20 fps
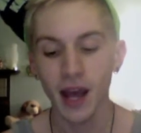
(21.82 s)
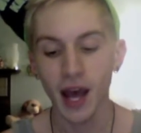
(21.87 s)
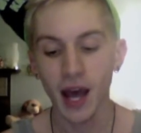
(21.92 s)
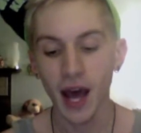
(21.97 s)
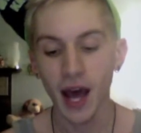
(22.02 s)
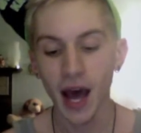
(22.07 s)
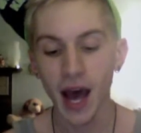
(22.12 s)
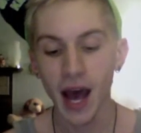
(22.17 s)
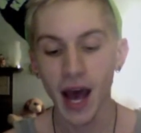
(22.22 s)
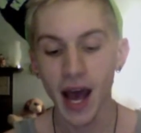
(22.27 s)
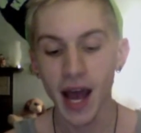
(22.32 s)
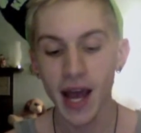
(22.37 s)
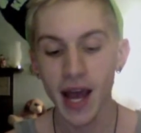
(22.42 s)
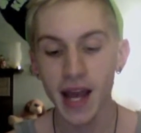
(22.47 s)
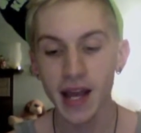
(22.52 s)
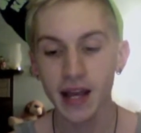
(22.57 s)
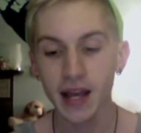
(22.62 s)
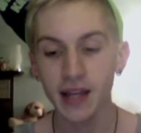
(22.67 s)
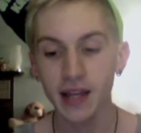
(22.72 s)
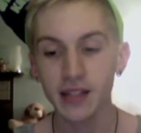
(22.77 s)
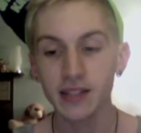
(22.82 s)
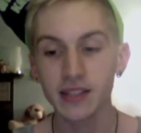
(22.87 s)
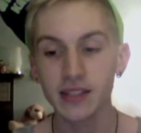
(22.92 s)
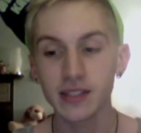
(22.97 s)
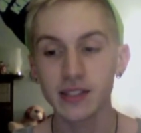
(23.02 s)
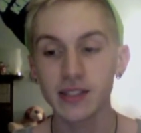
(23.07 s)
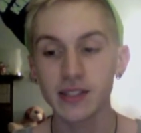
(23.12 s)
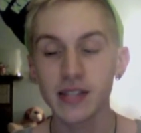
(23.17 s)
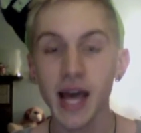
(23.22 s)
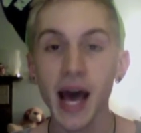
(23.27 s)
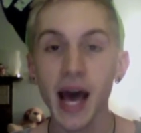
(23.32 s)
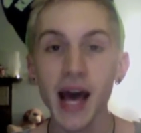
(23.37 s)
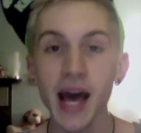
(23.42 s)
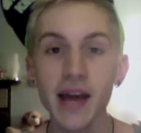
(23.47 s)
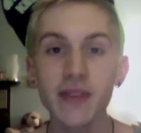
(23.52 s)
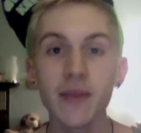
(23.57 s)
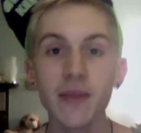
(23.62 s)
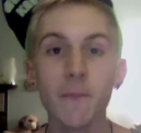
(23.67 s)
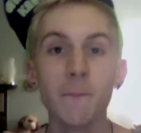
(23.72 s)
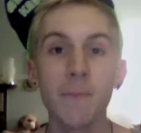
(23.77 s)
I sat
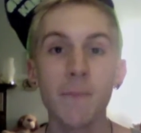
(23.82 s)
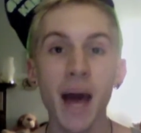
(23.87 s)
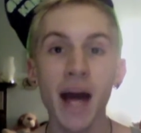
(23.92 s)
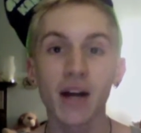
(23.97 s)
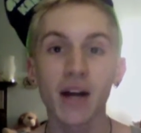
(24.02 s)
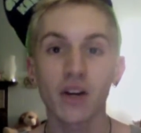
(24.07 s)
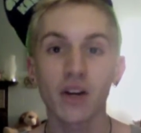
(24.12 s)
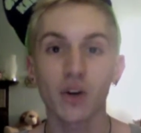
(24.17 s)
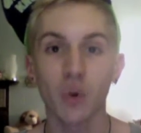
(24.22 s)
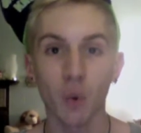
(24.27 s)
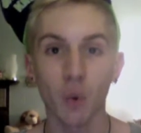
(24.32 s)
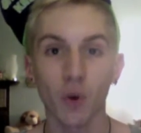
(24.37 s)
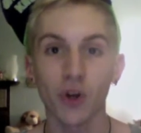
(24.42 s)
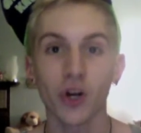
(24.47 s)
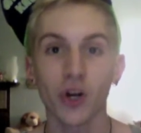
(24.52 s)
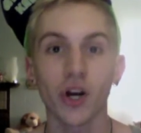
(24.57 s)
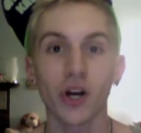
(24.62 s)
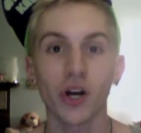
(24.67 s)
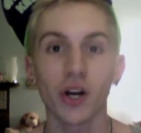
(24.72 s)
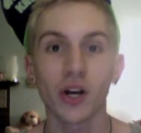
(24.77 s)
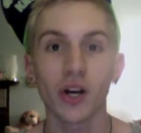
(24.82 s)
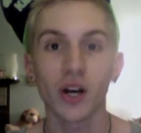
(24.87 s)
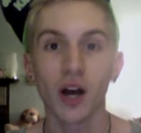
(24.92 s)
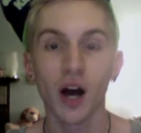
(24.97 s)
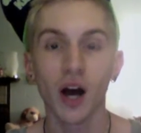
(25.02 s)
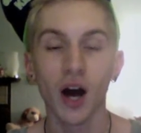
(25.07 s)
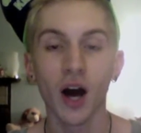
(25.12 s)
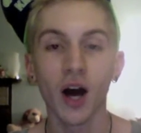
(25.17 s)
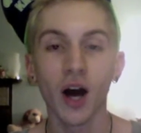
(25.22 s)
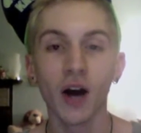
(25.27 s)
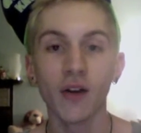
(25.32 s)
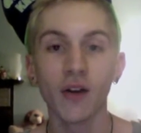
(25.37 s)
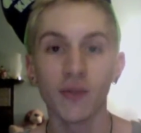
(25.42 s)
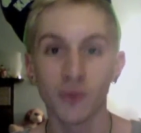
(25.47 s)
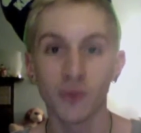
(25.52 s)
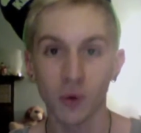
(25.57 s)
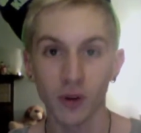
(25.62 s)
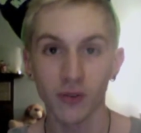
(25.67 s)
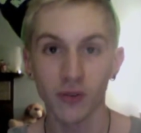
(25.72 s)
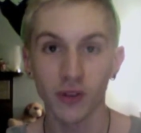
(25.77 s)
in the back corner of
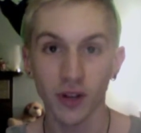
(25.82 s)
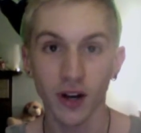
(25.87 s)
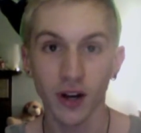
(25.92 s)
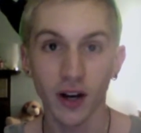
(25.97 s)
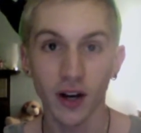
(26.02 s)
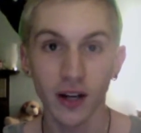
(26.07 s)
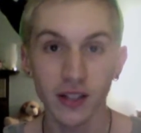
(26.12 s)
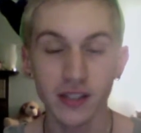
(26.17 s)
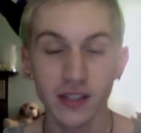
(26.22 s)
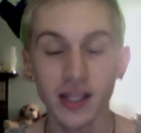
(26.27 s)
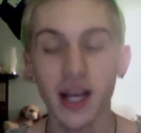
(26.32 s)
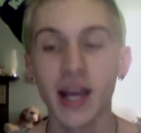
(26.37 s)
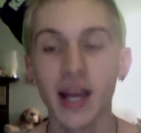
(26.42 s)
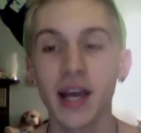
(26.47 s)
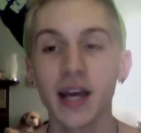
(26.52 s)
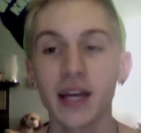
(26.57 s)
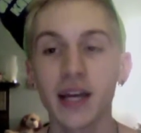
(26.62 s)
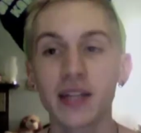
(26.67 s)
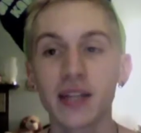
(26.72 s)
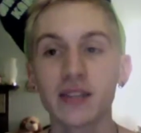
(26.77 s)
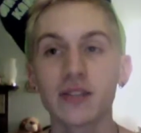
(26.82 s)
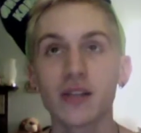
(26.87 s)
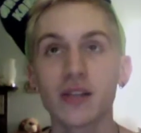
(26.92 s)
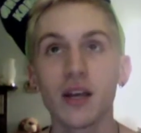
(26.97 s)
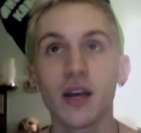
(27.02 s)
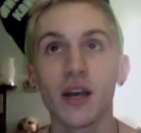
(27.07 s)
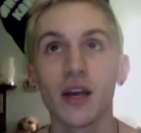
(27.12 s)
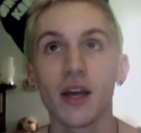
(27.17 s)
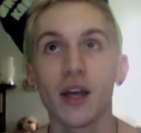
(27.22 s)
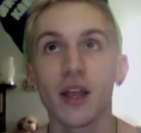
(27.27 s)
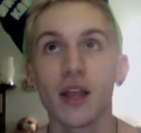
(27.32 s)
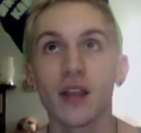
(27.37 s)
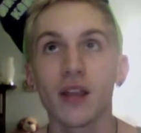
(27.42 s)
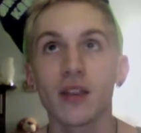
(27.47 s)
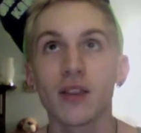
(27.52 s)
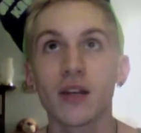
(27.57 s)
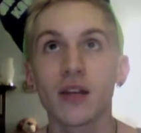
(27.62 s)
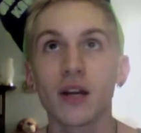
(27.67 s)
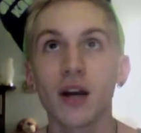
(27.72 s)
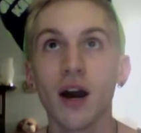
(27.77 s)
one of the cars, and
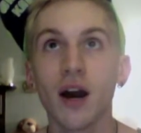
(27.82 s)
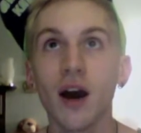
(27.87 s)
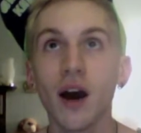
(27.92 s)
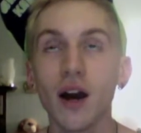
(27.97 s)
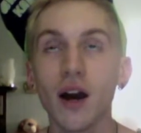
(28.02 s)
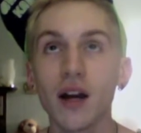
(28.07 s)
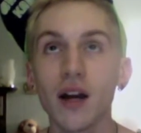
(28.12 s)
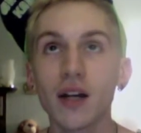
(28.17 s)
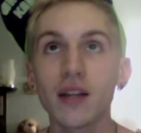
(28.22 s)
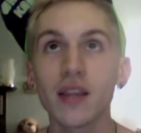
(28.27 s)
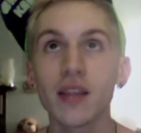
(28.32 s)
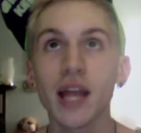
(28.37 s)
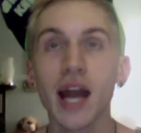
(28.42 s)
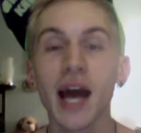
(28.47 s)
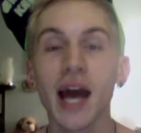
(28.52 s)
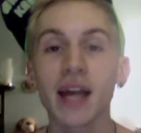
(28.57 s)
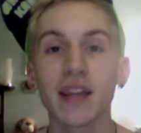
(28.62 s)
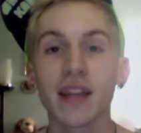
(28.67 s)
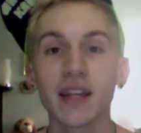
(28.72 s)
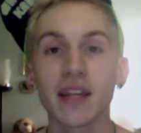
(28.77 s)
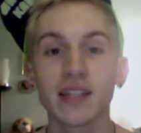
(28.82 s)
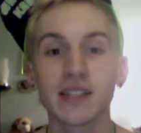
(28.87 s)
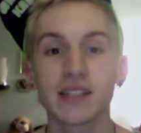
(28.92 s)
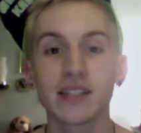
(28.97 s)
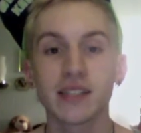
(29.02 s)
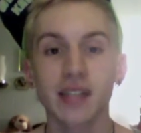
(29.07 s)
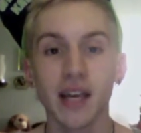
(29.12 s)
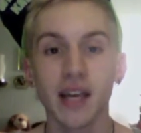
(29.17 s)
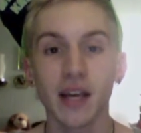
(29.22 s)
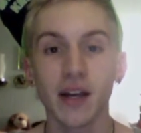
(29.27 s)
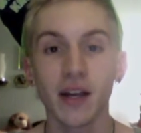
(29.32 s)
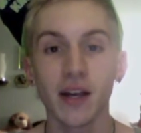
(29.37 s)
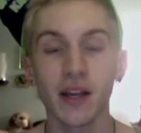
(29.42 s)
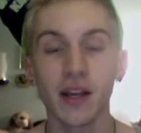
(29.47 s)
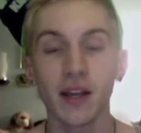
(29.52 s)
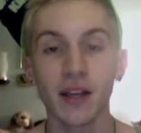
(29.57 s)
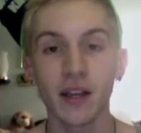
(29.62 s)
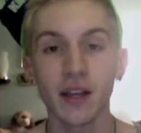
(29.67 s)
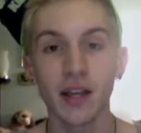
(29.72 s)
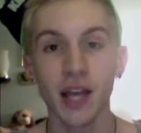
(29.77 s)
the car that I like to sit
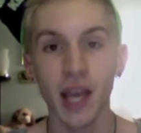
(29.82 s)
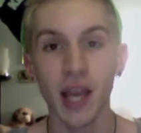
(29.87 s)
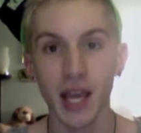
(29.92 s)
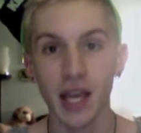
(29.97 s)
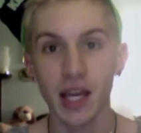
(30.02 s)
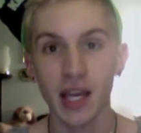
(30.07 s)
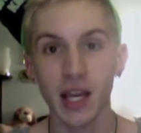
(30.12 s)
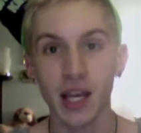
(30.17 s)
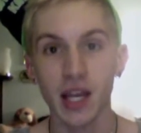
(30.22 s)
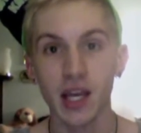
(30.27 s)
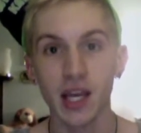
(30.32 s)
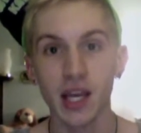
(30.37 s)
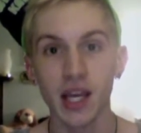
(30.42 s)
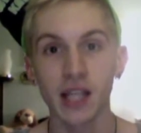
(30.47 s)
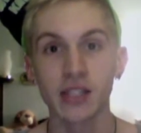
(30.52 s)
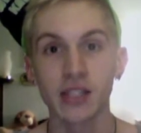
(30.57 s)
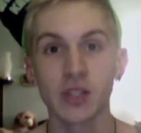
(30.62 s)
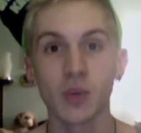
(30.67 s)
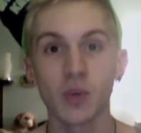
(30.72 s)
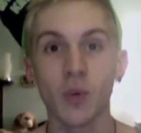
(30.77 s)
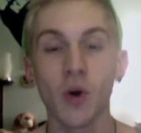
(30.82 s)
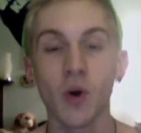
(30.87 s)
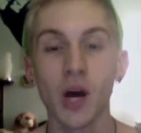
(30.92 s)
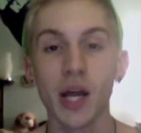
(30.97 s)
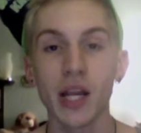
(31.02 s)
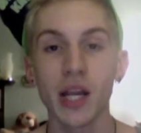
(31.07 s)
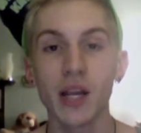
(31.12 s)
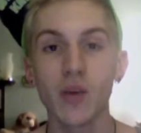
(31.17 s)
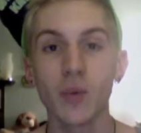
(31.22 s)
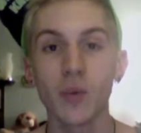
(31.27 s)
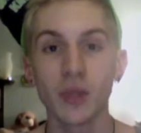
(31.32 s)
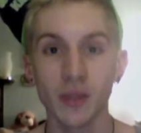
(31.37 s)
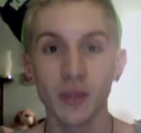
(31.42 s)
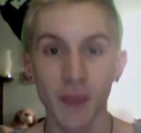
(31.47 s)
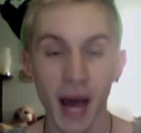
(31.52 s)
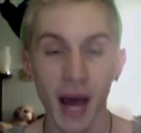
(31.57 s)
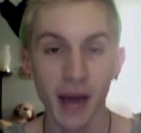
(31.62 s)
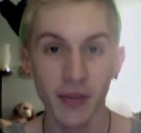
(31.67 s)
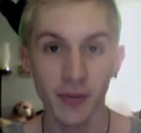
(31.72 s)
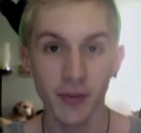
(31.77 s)
in is the one with the
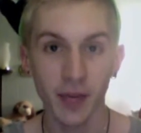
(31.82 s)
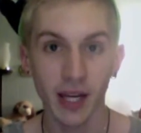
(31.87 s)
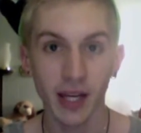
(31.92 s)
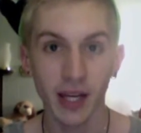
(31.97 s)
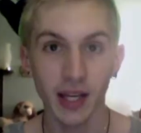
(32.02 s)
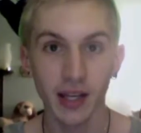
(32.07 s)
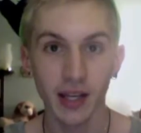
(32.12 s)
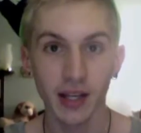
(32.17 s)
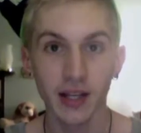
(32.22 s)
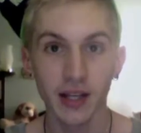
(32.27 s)
bathroom in it.